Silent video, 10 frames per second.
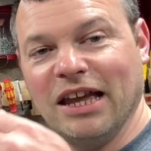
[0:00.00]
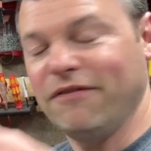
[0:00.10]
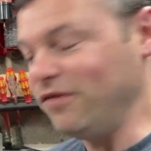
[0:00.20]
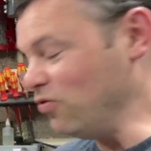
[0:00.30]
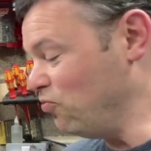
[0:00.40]

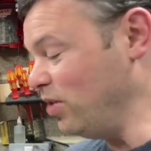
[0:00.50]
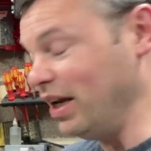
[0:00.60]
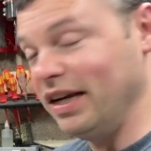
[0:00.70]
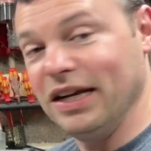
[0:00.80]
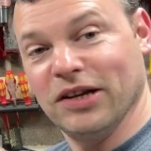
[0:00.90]
if you
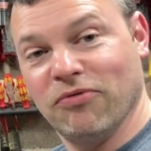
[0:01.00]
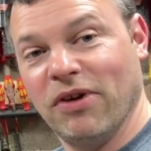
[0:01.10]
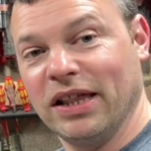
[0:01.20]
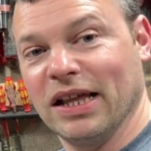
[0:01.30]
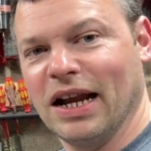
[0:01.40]
really need to
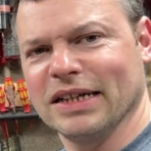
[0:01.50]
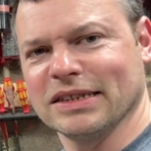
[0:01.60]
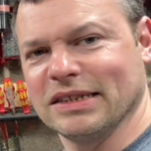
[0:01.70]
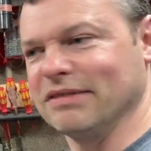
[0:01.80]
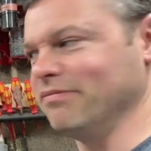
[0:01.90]
wring the
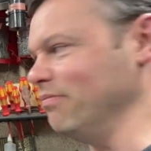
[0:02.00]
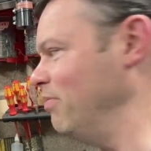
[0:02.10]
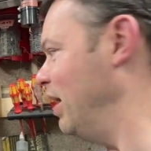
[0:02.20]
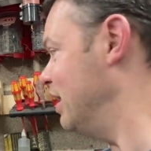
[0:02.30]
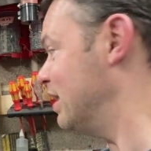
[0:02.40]
last
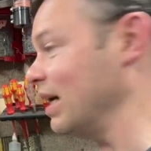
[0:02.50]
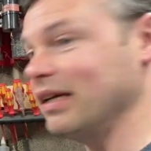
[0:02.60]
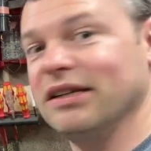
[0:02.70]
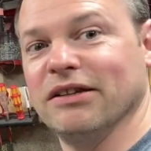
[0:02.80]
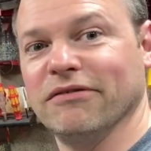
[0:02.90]

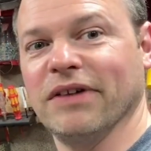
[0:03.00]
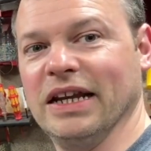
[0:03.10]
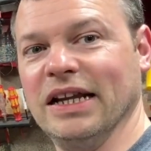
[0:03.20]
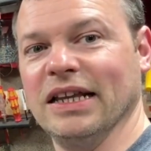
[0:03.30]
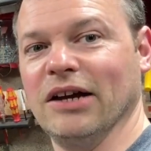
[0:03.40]
millisecond of
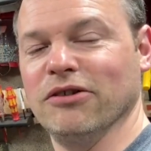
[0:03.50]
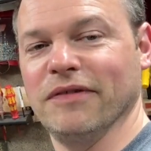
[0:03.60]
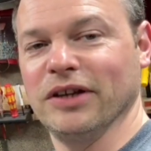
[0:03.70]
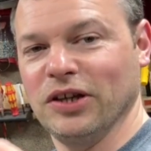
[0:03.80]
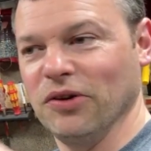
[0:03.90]
annealing out of
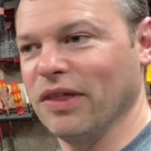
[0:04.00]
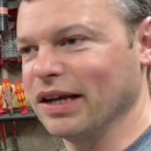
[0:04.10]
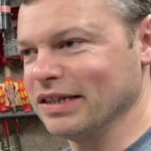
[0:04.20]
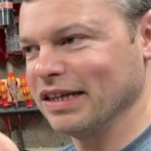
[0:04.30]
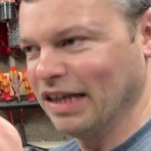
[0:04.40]
it. You know,
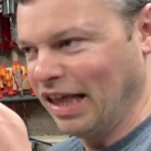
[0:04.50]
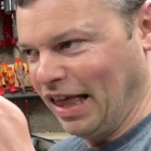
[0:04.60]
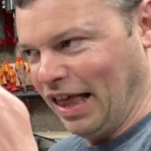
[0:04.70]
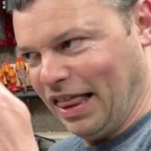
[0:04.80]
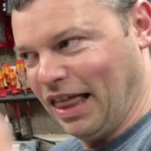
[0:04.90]
that
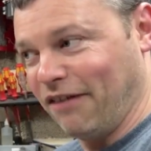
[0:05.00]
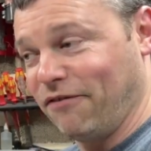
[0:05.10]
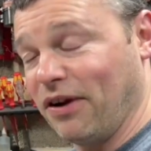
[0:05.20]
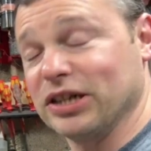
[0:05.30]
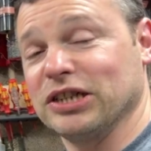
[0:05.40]

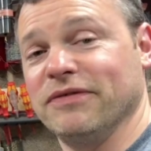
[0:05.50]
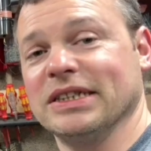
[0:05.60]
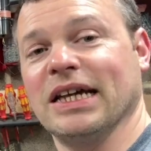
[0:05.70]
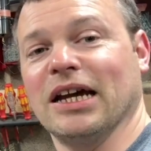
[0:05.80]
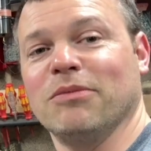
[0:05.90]
fraction of a
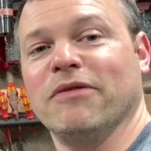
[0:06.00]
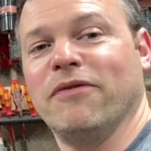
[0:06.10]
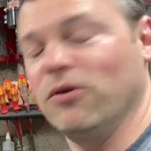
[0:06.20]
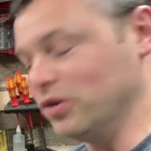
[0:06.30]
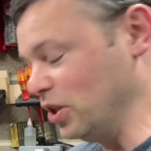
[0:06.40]
second
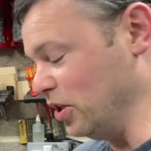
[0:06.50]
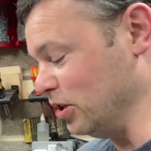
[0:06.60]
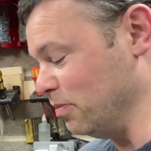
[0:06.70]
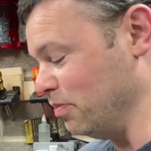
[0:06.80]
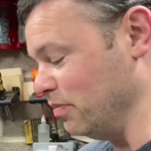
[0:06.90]
before it
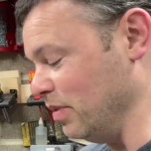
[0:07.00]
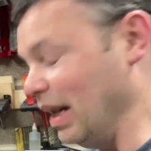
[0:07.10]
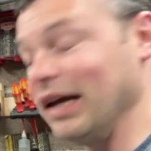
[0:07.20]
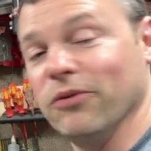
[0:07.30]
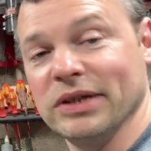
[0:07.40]
turns
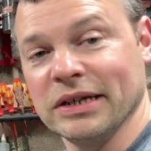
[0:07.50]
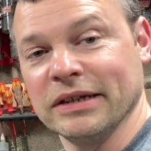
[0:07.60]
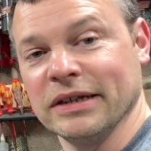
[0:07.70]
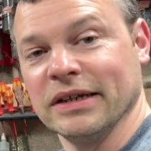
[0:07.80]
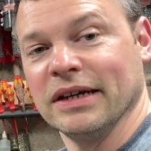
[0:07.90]
liquid.
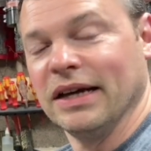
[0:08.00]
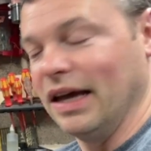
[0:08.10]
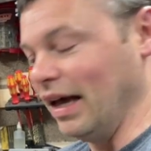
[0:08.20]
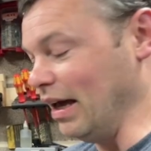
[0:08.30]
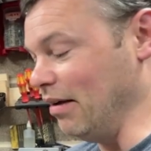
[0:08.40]

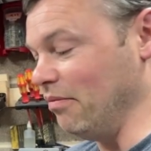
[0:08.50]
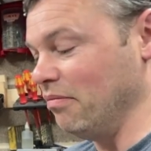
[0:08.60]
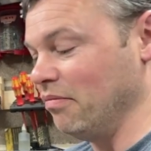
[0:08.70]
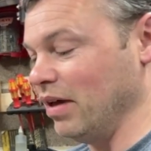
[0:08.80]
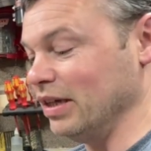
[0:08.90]

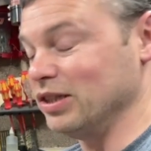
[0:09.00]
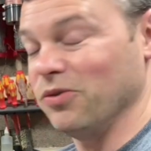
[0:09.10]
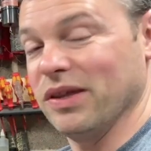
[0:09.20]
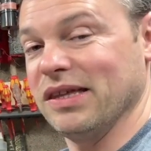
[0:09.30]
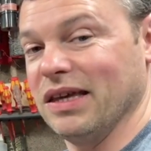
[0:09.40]
As to
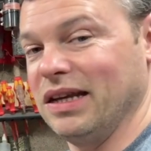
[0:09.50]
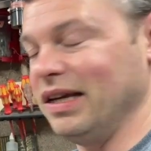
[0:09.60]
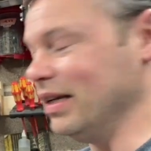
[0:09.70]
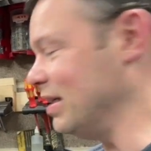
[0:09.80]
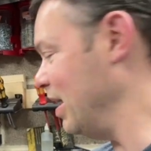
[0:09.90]
whether you
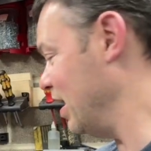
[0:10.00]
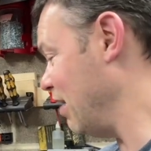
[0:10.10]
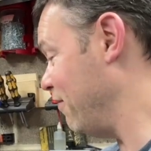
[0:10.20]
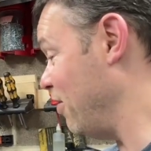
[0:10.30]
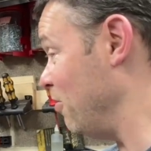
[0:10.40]
need to take it
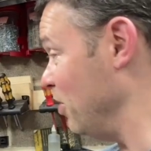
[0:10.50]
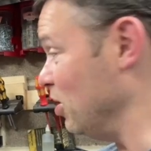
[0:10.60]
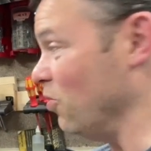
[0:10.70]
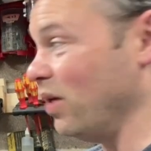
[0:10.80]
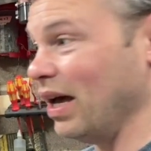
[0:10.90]
that far. But
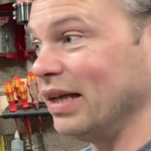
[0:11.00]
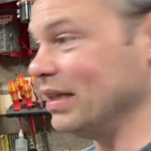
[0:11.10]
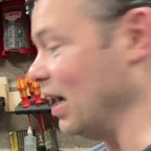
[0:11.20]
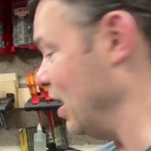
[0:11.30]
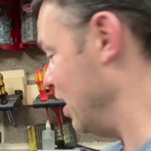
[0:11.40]
the way I
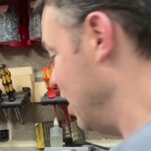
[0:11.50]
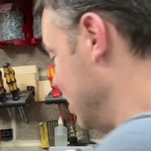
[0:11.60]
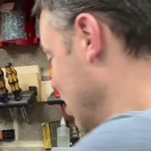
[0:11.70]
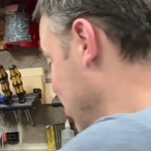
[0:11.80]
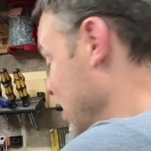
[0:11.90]
dial it in
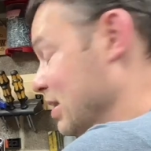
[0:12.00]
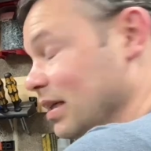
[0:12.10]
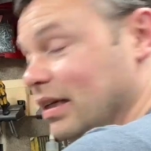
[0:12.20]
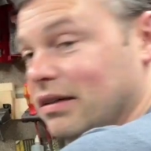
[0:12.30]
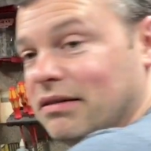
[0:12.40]
is I
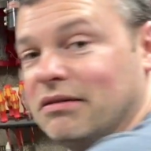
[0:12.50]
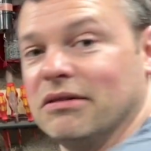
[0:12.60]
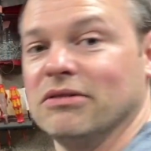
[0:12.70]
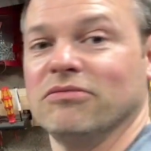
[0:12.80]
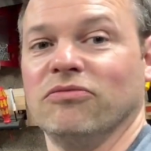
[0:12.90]
basically
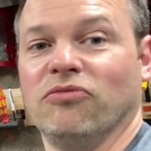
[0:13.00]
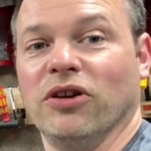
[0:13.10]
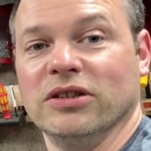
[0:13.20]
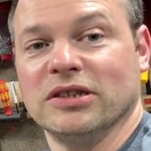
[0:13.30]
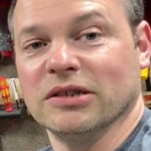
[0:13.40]

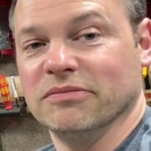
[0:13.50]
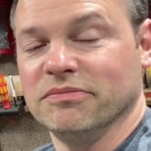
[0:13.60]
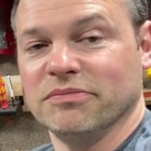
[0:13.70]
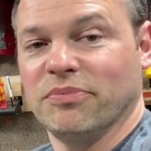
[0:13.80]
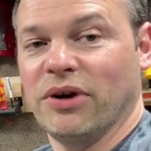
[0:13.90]
run
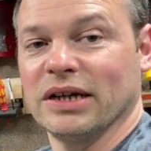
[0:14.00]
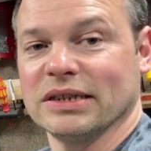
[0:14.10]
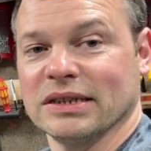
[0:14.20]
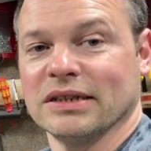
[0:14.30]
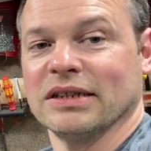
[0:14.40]
some brass,